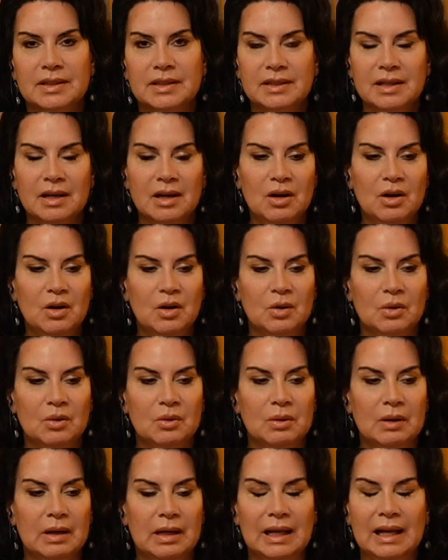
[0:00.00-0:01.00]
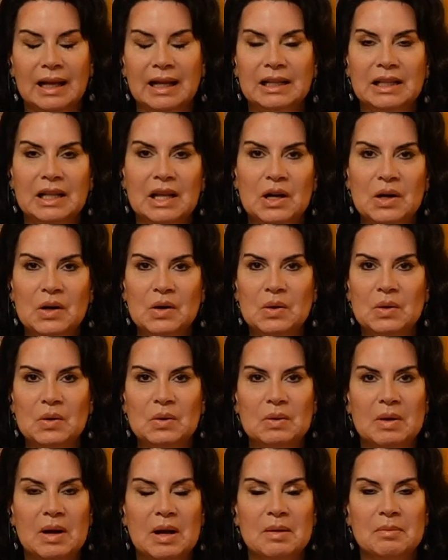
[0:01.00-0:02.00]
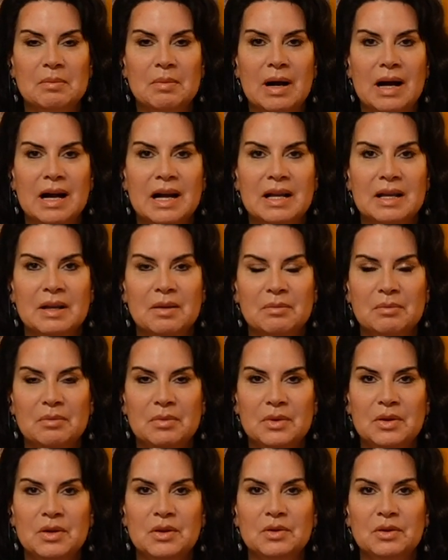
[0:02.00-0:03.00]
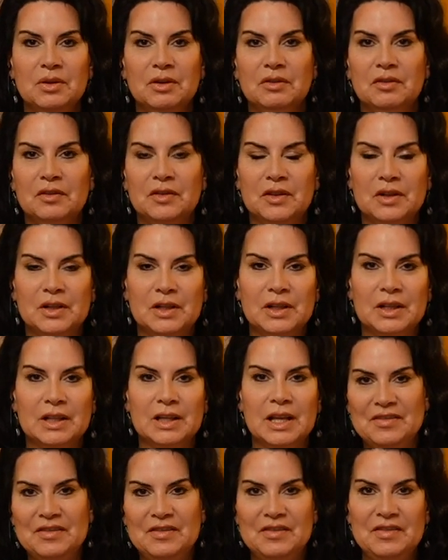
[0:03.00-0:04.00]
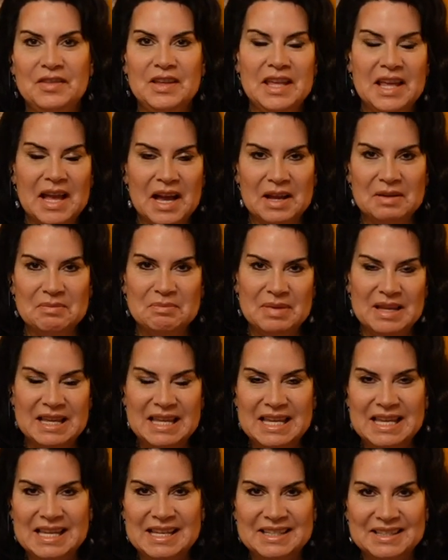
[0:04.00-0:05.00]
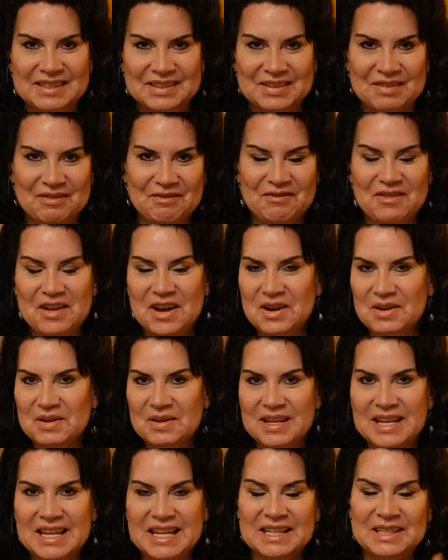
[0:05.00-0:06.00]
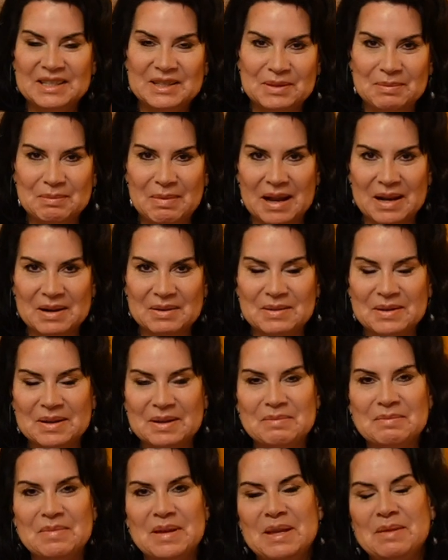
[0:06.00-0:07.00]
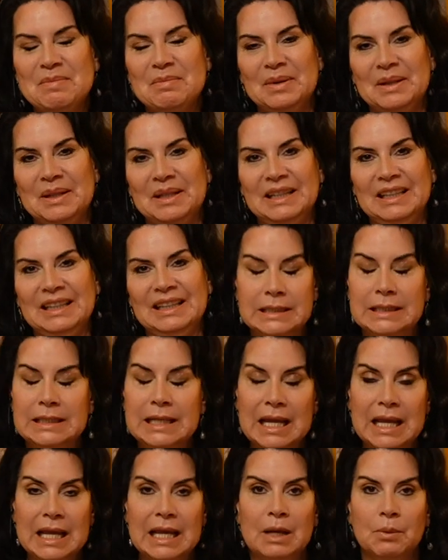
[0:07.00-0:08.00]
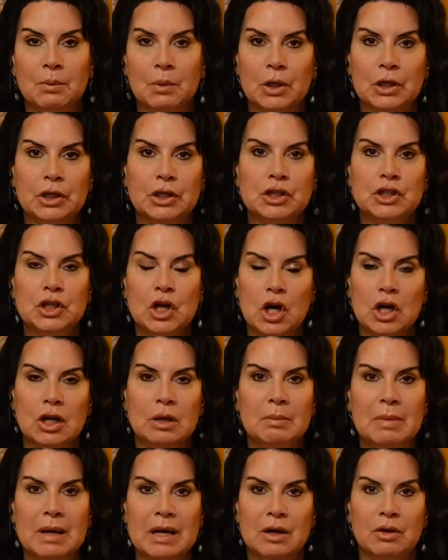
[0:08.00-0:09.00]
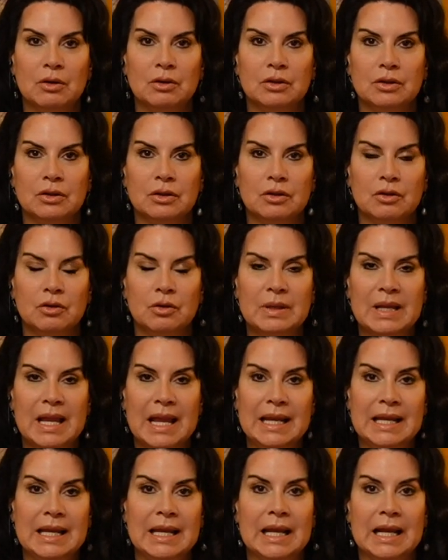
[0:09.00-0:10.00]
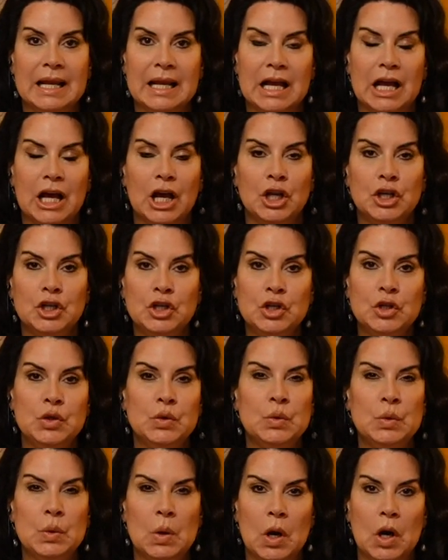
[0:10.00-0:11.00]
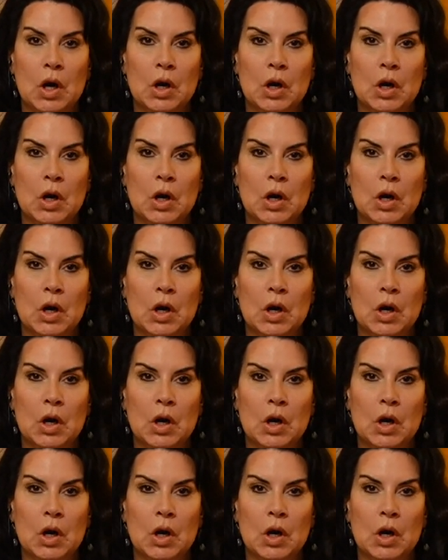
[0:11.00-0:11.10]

So, hello, my beautiful VIPs, very inspiring people. Today, we're going to talk about creating a new